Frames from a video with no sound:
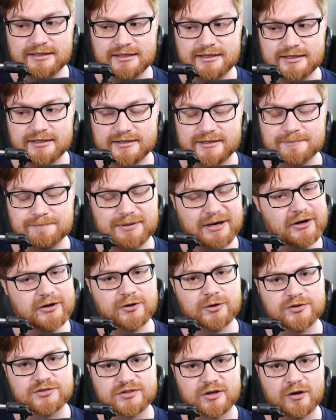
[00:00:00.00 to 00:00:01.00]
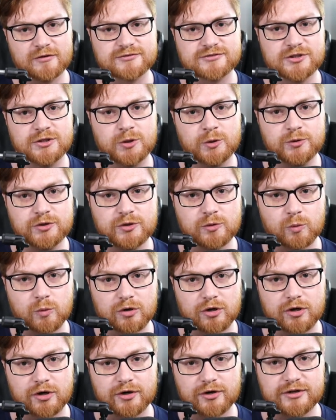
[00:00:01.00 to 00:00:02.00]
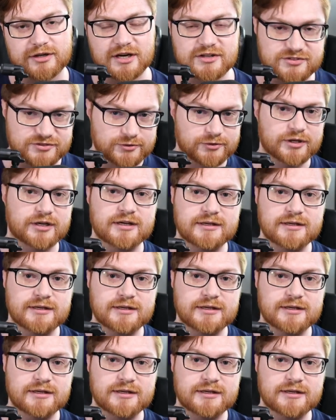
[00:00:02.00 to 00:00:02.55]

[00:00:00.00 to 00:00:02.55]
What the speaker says: compare yourself to who you were yesterday,